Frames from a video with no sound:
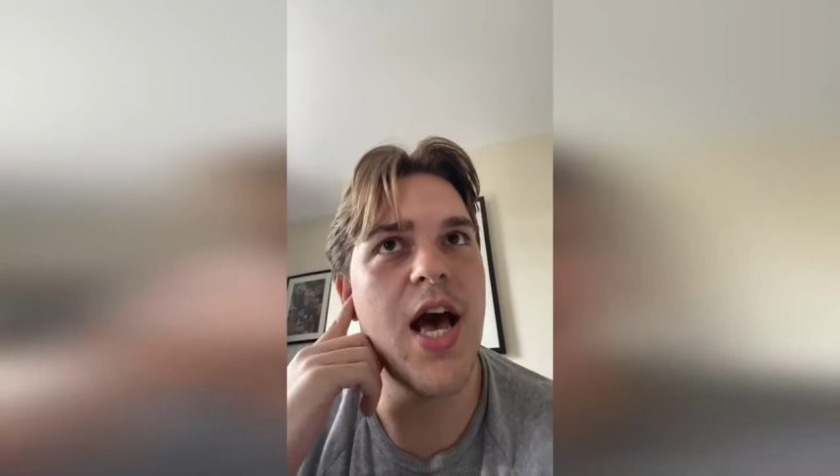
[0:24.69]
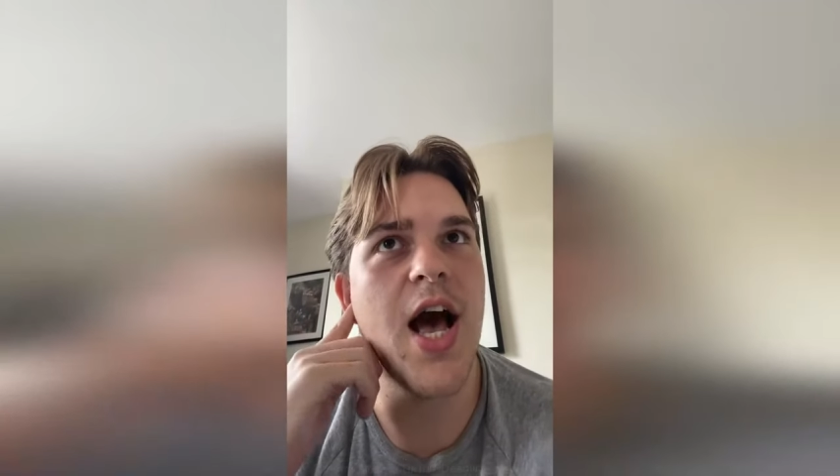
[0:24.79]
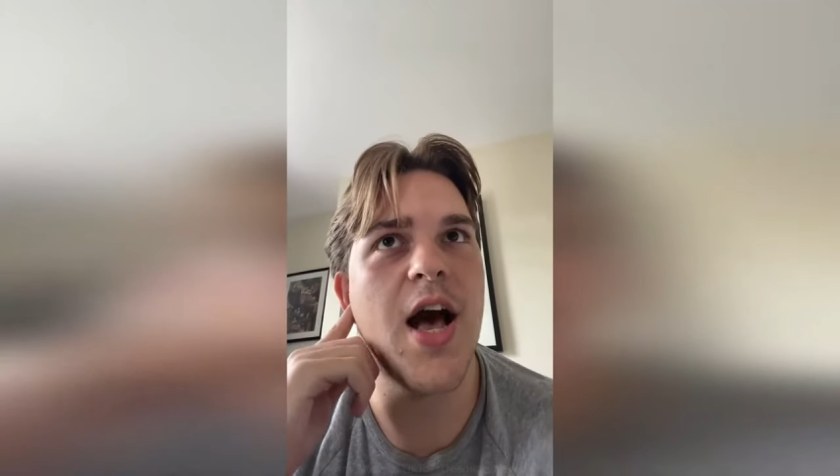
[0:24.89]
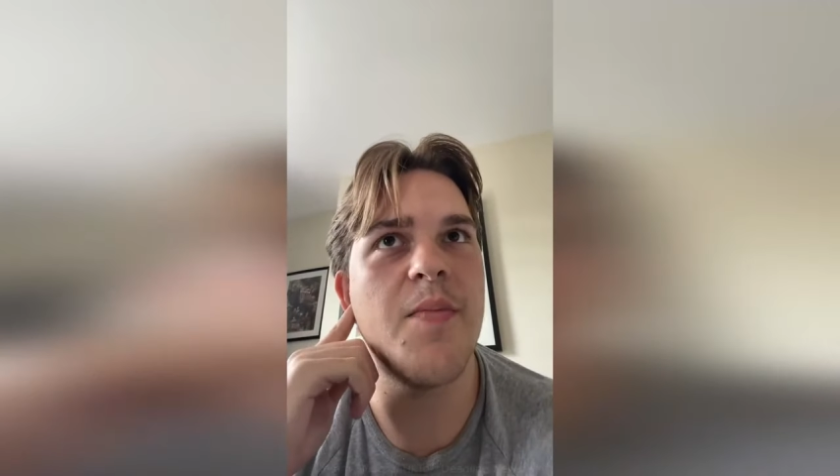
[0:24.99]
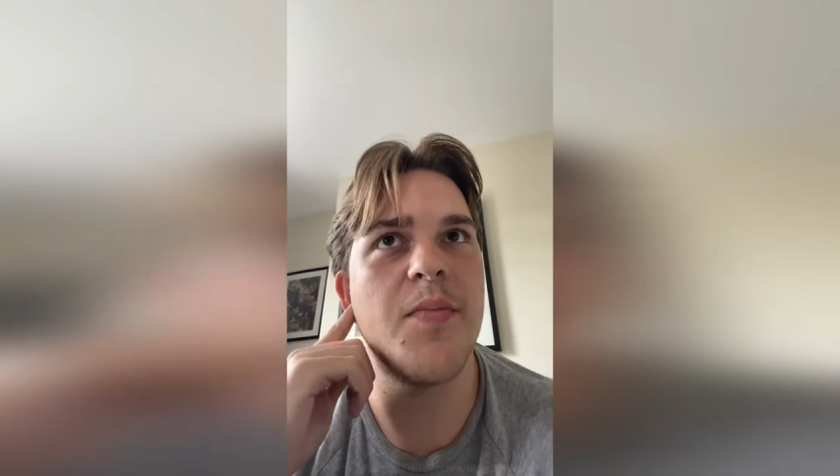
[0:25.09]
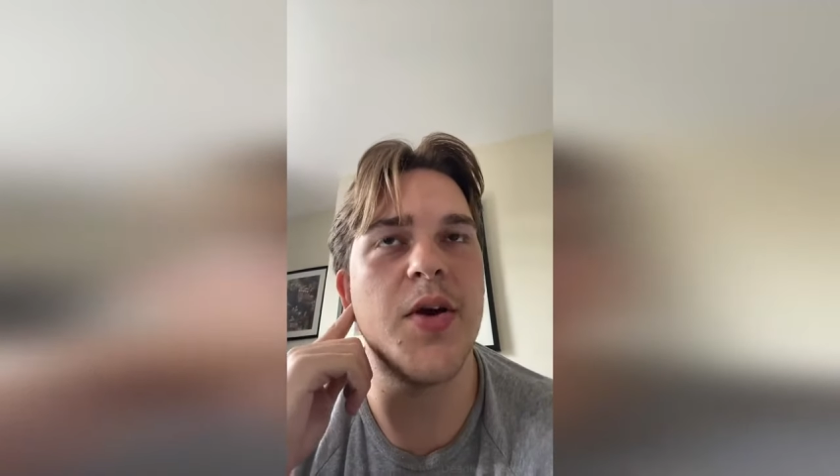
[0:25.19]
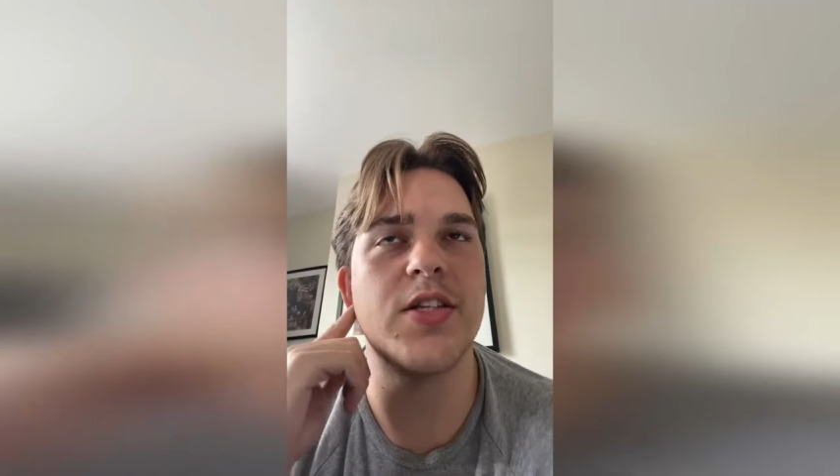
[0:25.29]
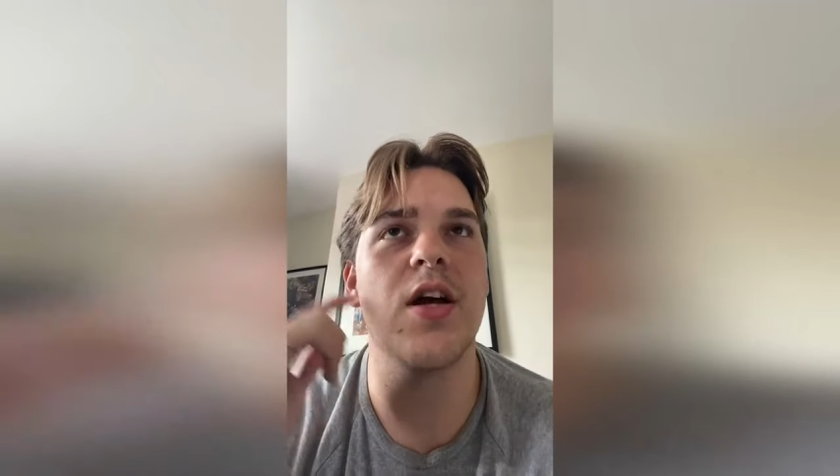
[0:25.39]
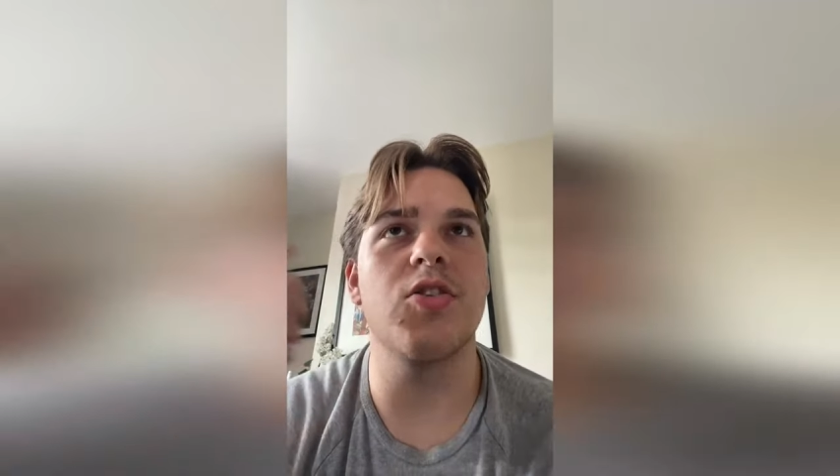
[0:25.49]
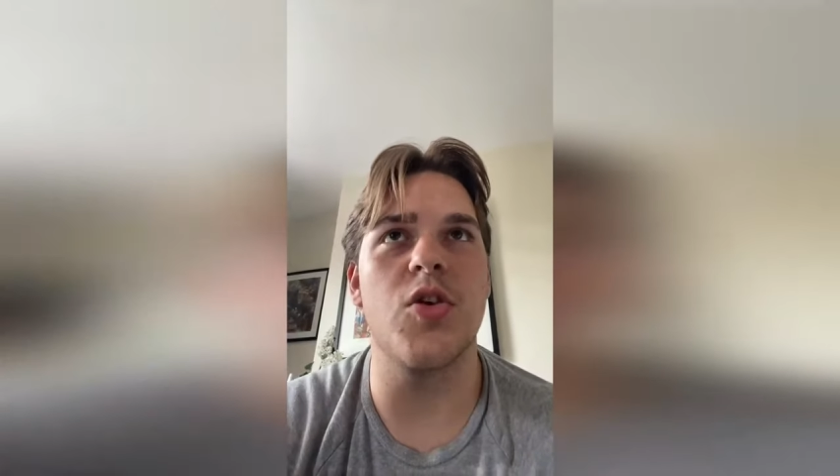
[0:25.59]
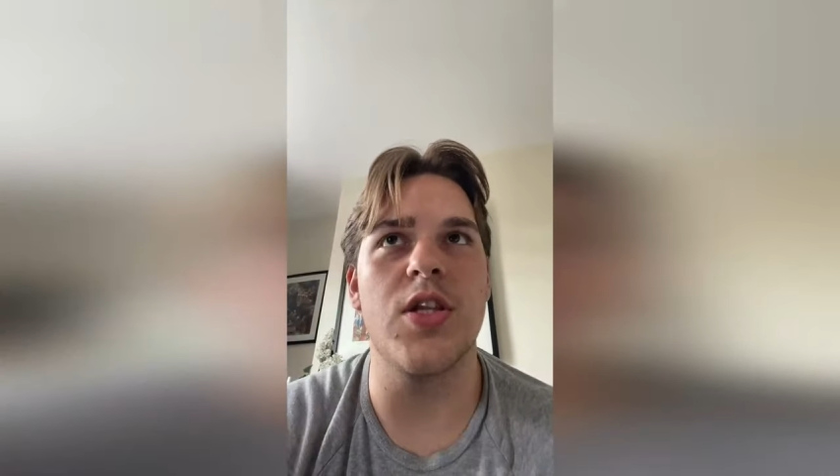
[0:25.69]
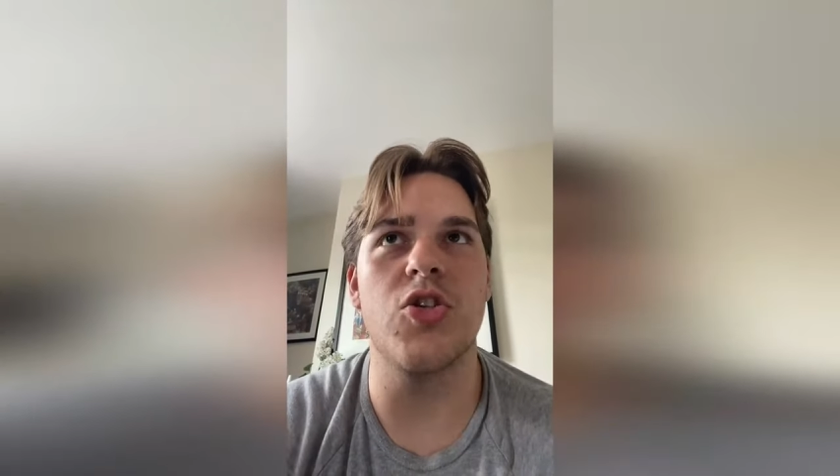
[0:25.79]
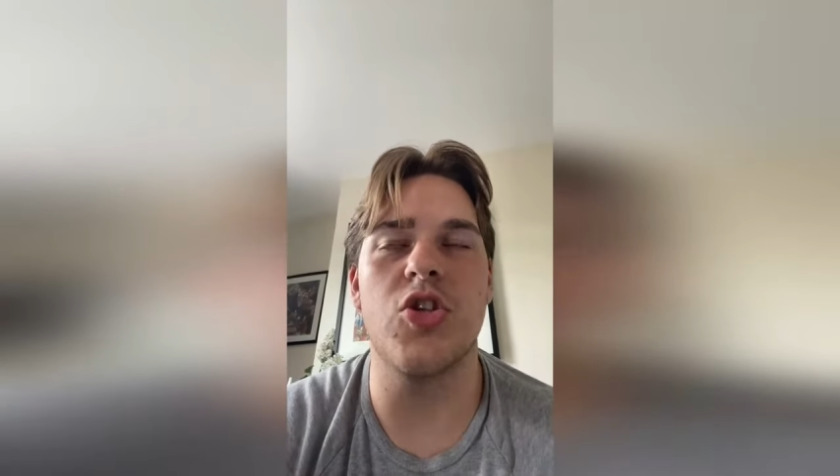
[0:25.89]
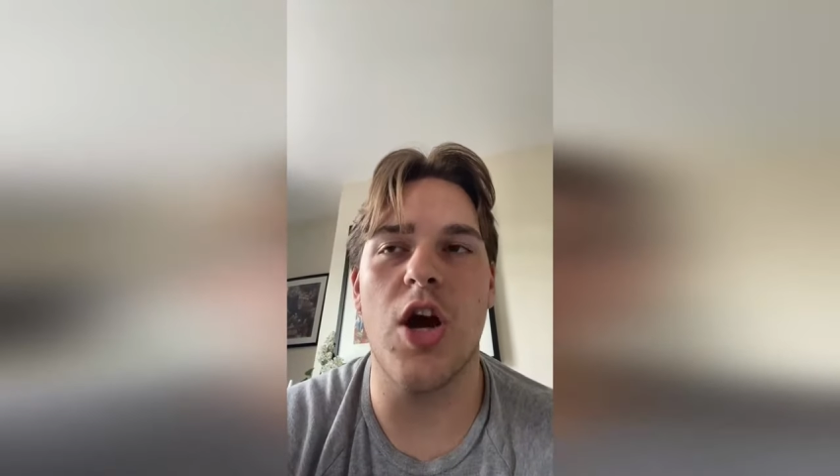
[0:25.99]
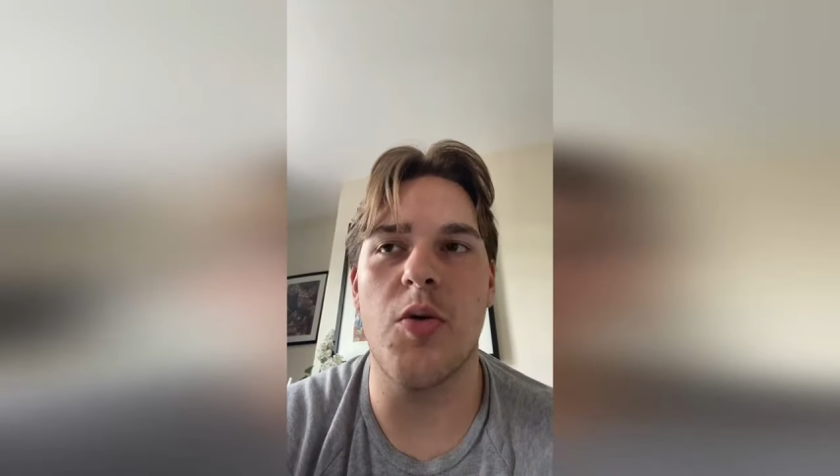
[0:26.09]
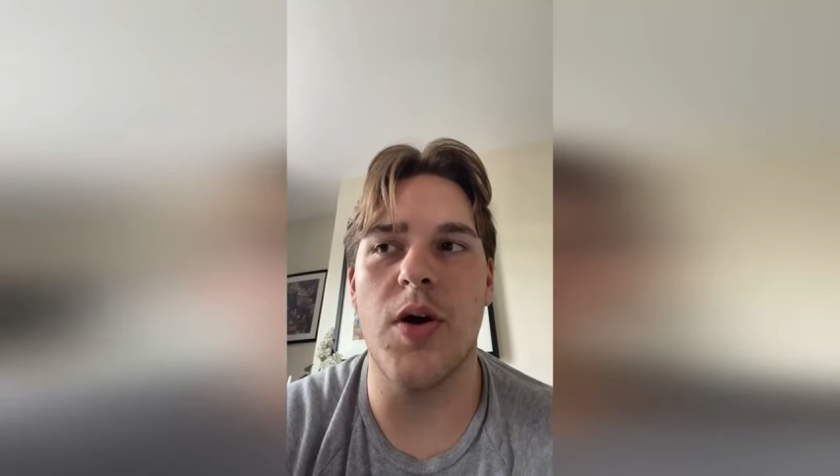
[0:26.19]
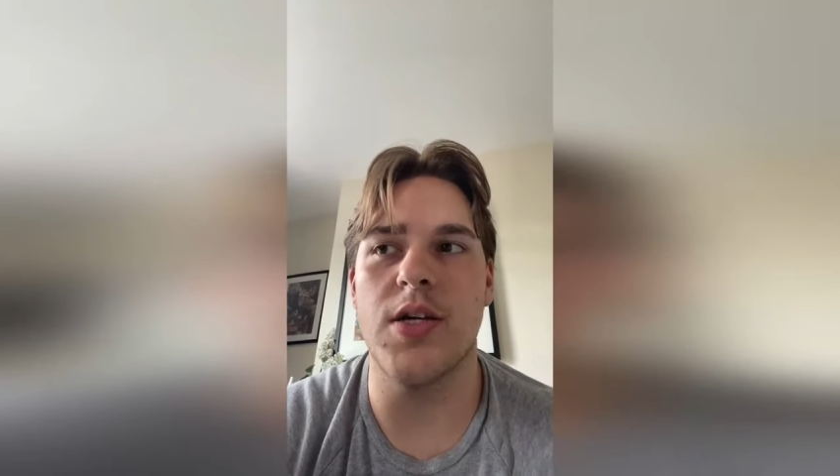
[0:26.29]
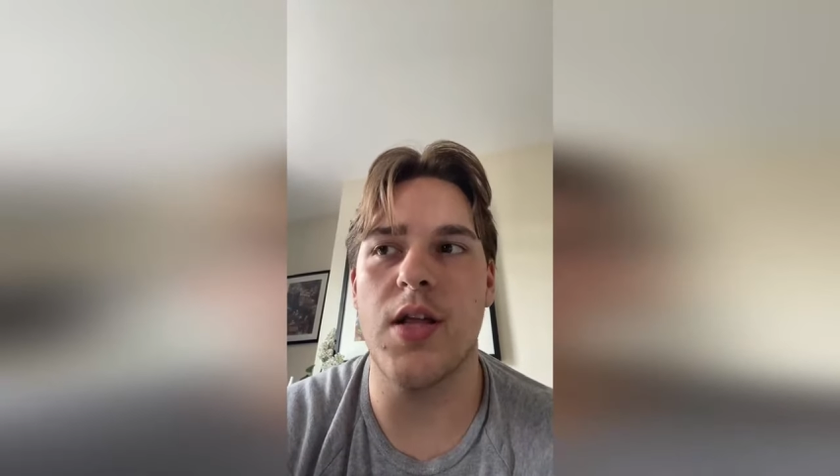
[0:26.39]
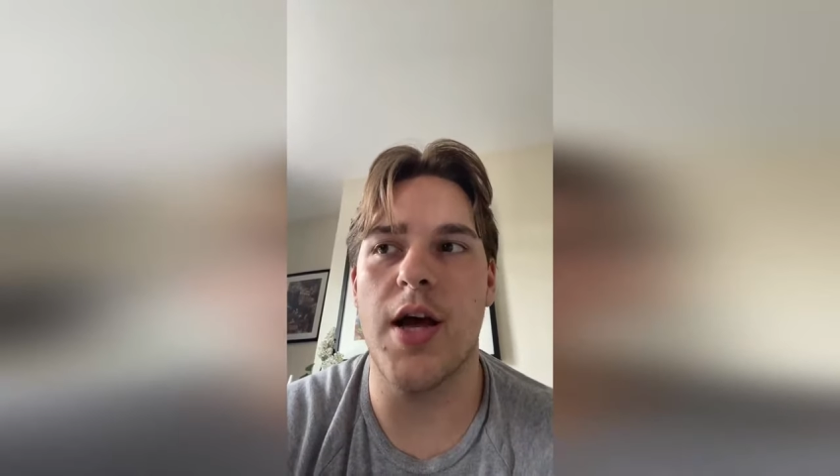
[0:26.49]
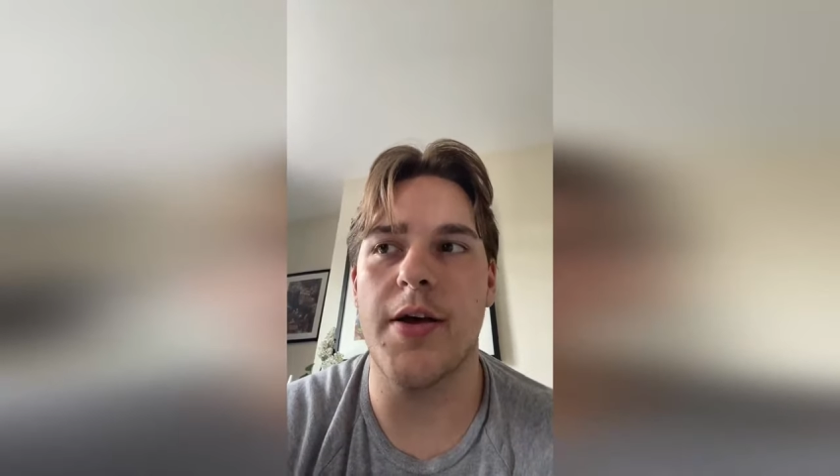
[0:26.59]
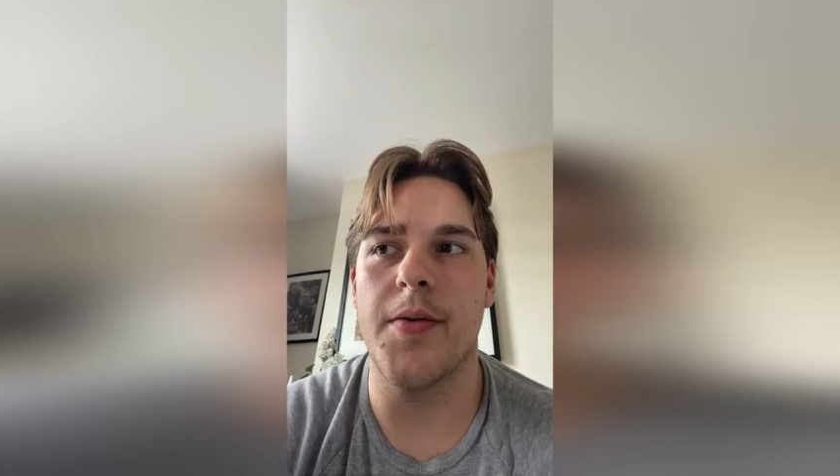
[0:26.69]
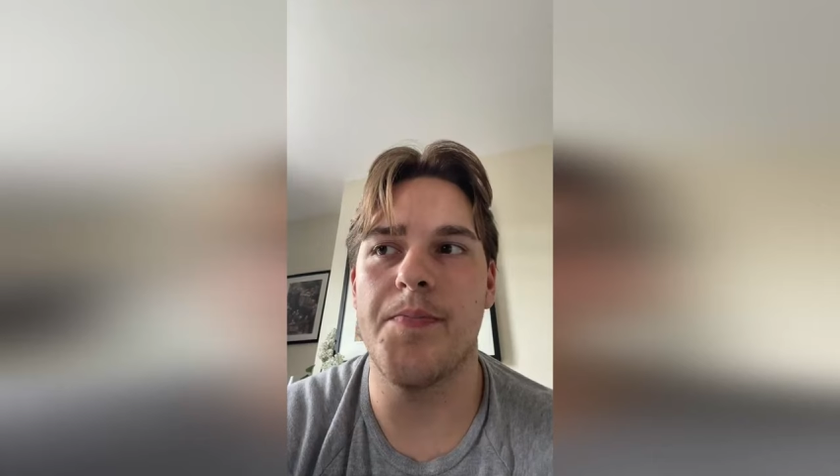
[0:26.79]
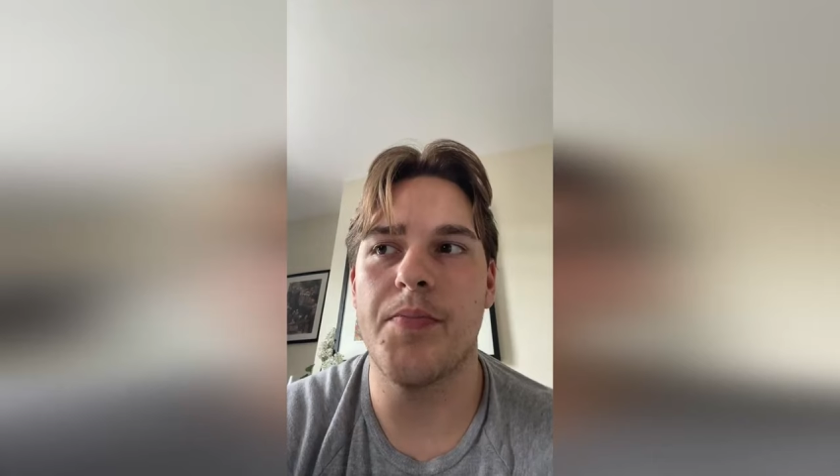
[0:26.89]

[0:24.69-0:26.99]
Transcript: but he starts doing this joke where he's like,